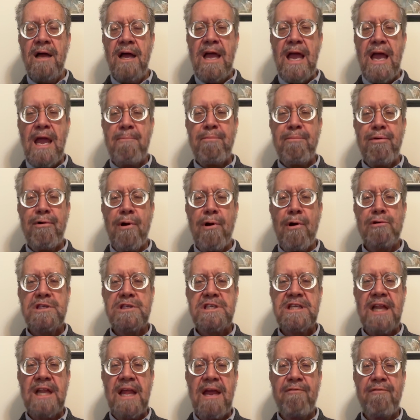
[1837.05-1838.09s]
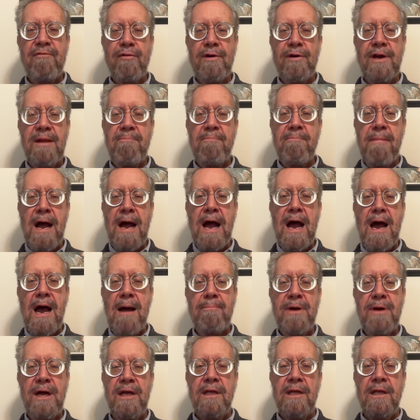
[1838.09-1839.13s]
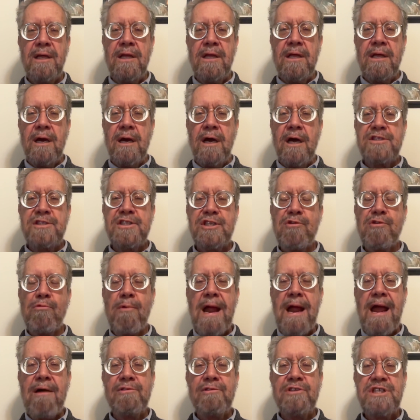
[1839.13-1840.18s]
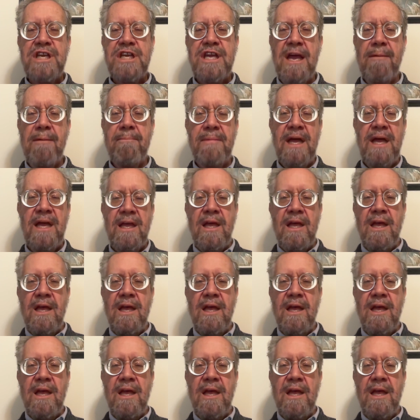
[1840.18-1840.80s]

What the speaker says: a pro-slavery mob surrounds him,